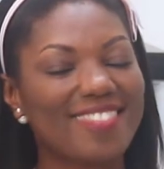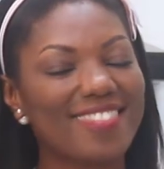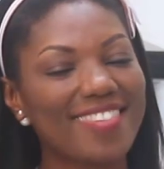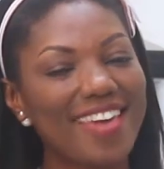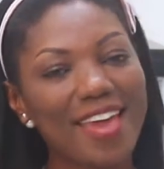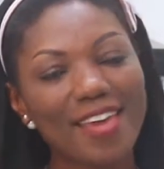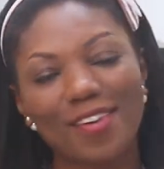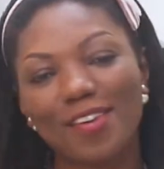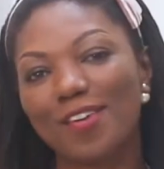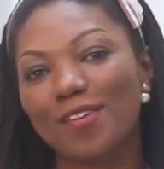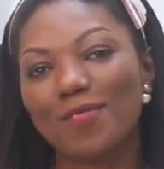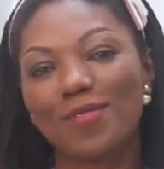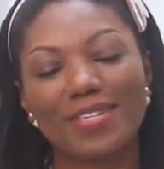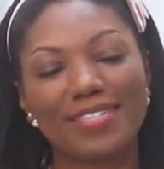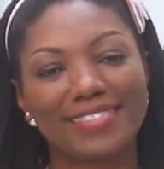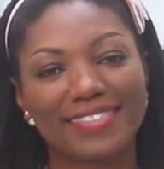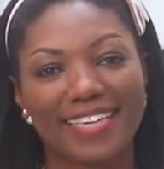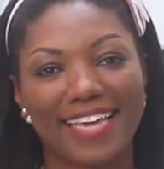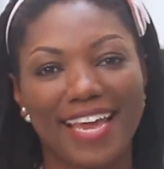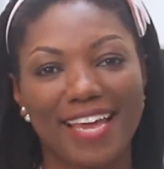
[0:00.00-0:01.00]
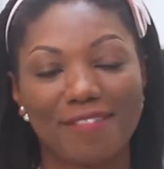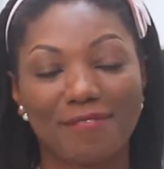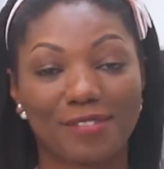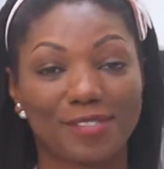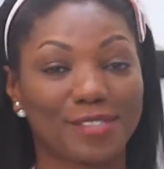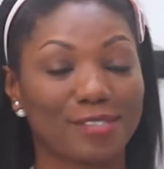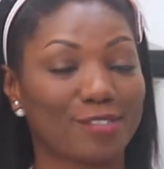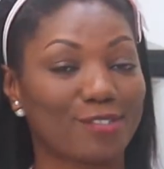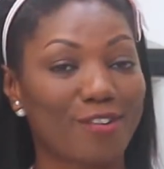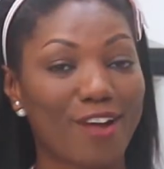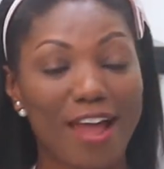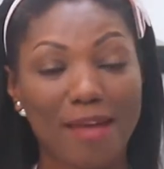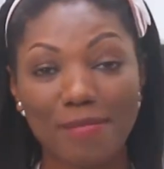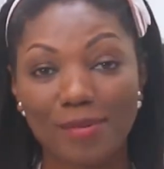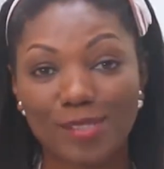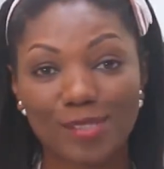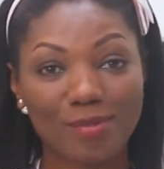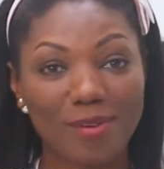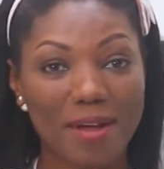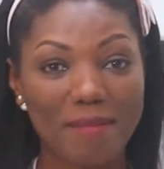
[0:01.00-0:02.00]
Thank you once again for
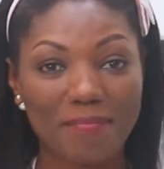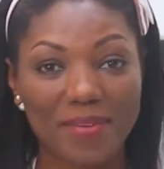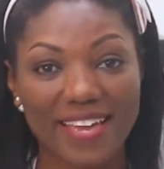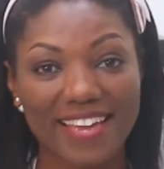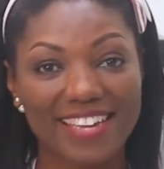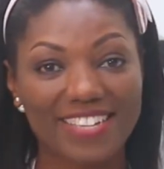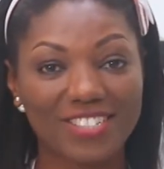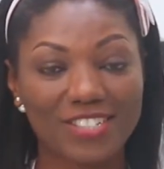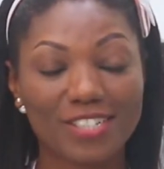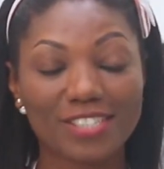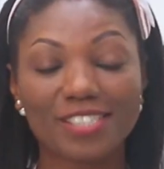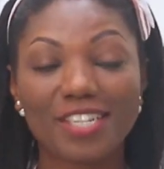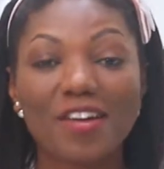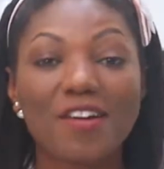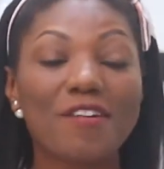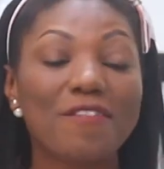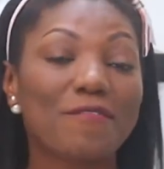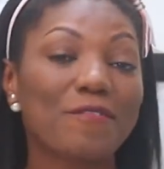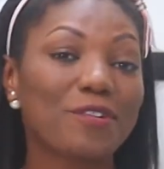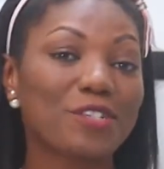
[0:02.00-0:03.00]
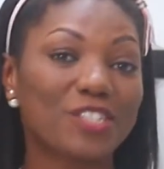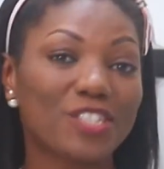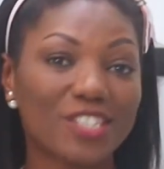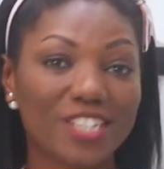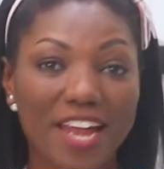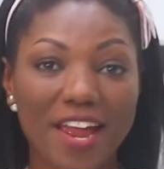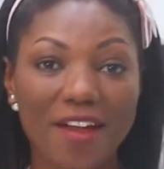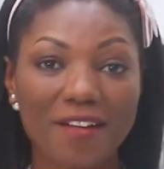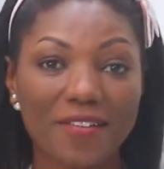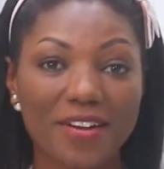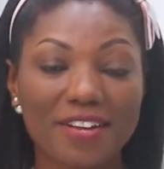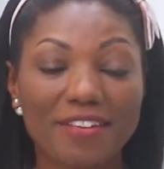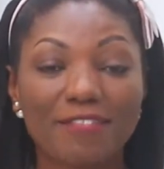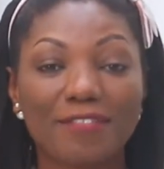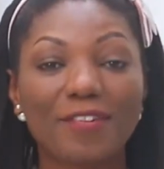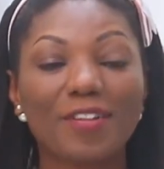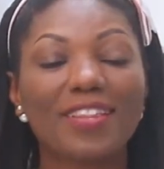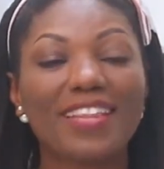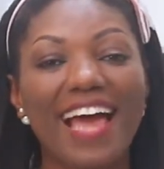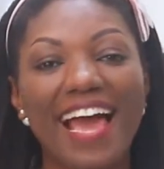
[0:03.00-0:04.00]
subscribing to our pages, for sharing,
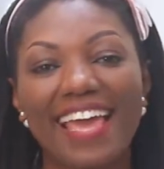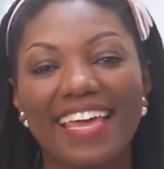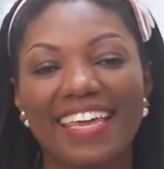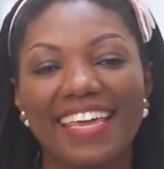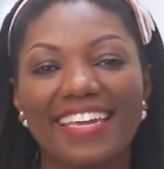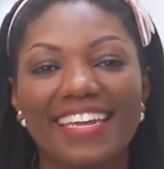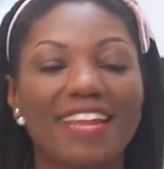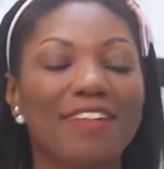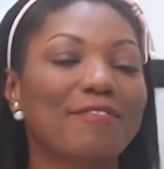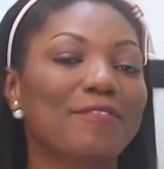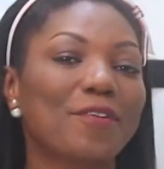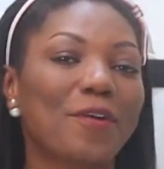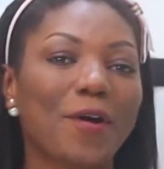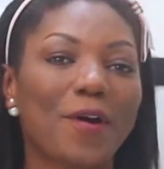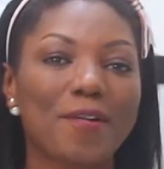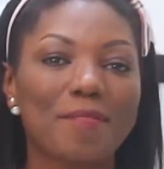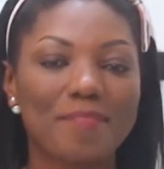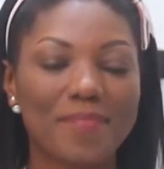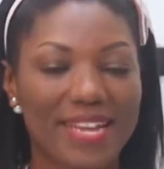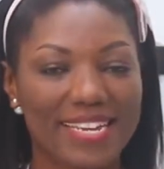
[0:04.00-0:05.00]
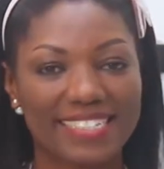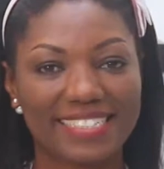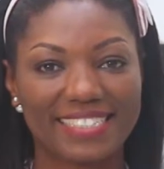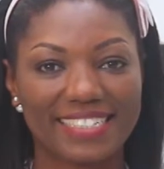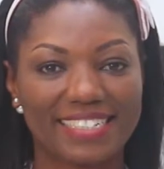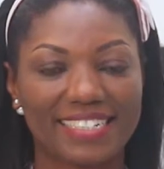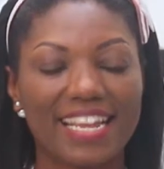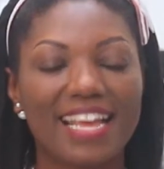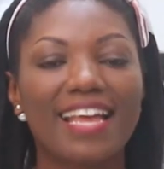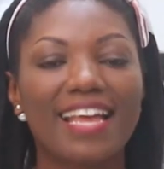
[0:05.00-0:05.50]
for liking, and for commenting.